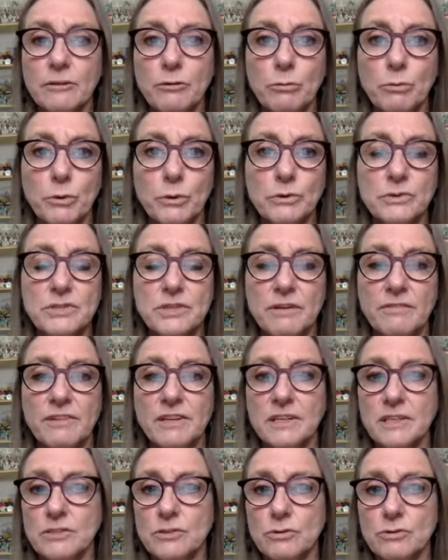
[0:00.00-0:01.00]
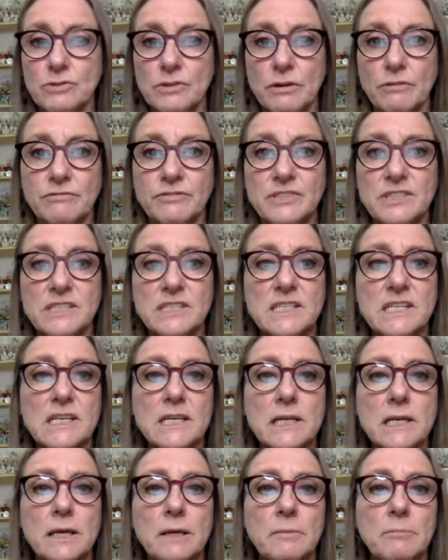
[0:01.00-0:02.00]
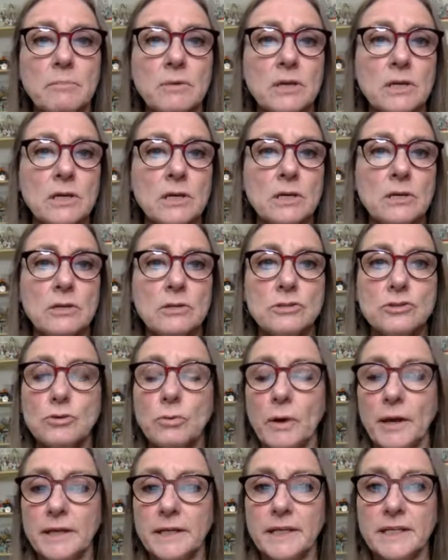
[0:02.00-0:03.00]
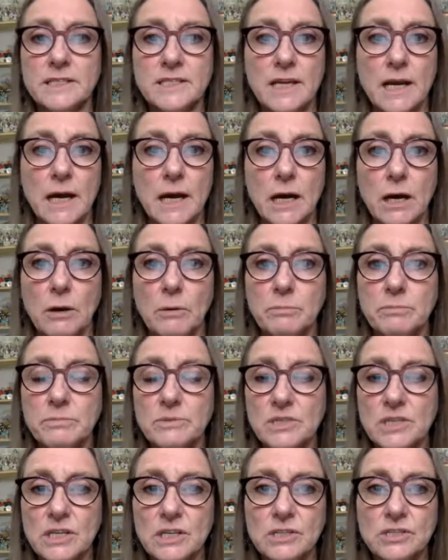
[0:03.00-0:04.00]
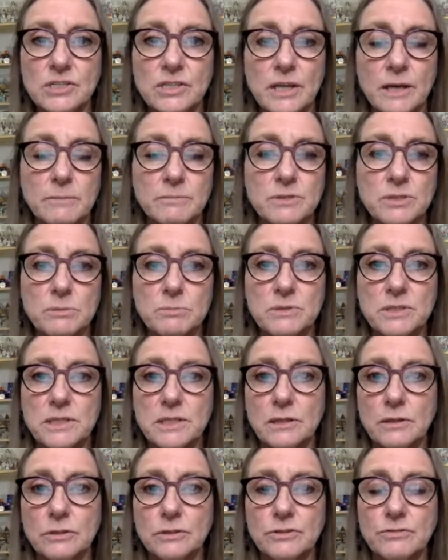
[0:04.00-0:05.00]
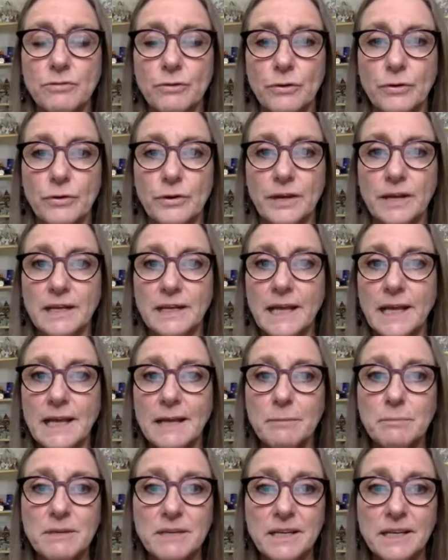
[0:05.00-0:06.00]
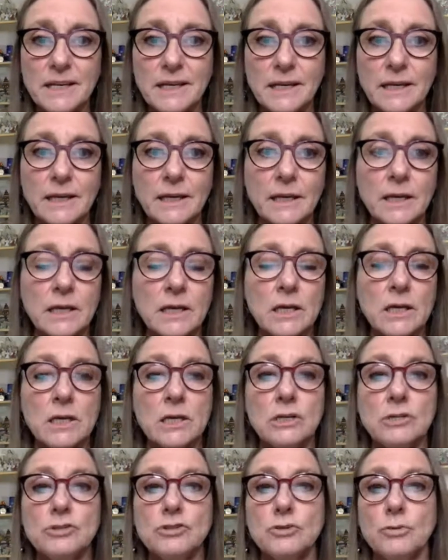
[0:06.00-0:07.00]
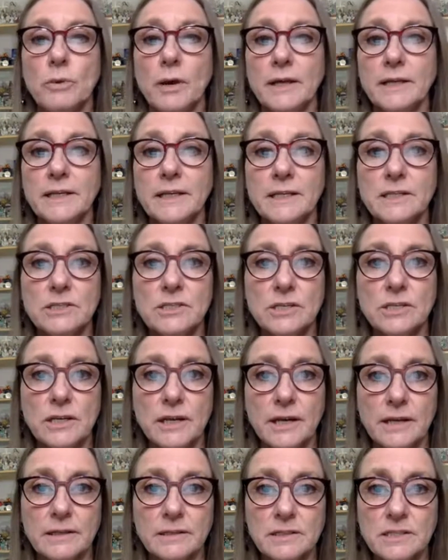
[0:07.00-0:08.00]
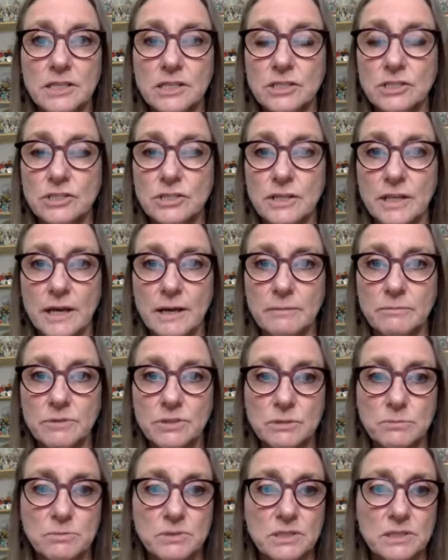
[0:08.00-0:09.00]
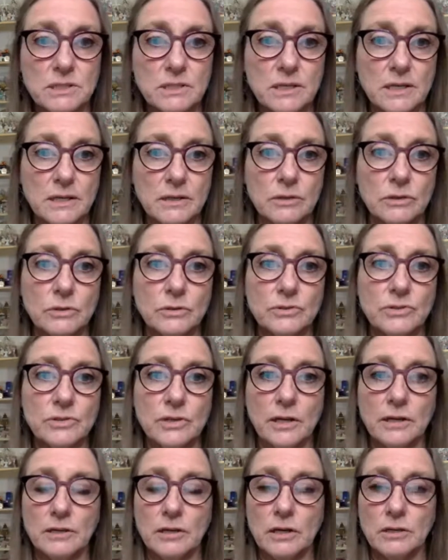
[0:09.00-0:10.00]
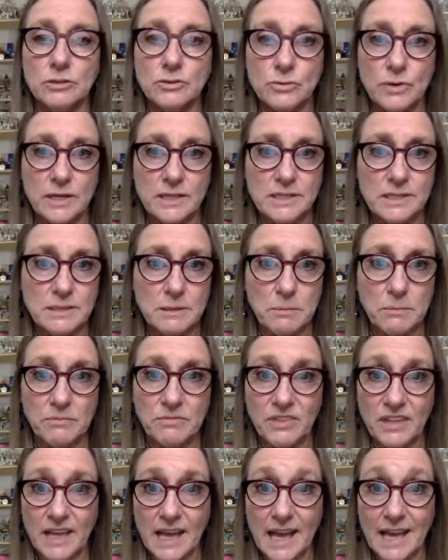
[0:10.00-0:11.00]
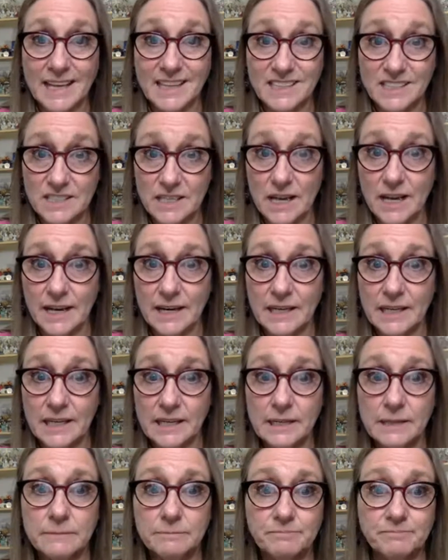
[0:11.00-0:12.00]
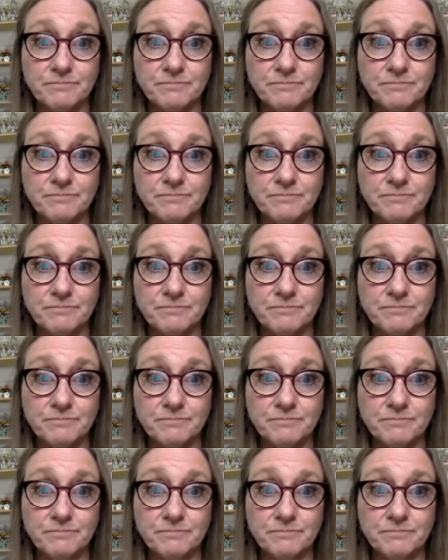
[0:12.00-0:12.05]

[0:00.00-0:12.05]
the roots of it. Is there self-esteem? Do I need to help teach them some skills for inhibiting? Do I need to teach them some skills and address some of the anxiety